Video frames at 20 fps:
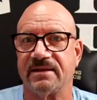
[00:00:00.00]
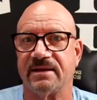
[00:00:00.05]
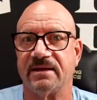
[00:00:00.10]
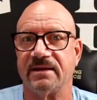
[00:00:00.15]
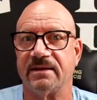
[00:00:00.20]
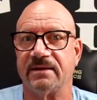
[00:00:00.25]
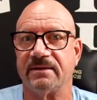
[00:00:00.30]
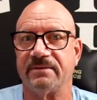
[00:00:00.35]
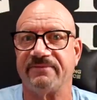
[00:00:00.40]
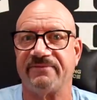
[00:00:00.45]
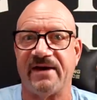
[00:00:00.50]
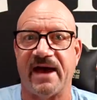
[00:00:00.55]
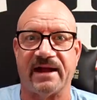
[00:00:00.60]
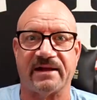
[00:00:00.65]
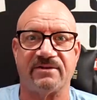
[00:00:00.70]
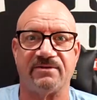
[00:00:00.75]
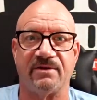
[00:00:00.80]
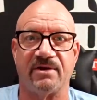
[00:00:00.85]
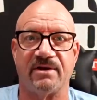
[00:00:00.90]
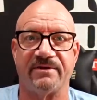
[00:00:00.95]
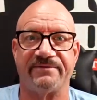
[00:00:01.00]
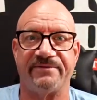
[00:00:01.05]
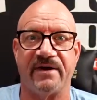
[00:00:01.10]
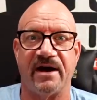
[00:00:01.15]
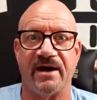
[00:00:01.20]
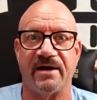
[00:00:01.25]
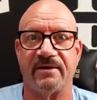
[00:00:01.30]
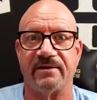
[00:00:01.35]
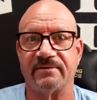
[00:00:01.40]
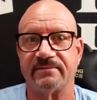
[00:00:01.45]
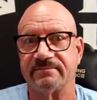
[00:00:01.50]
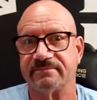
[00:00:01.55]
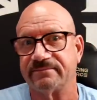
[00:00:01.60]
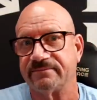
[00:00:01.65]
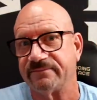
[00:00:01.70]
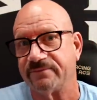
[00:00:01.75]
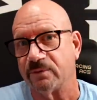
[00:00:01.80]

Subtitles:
the factory on fire.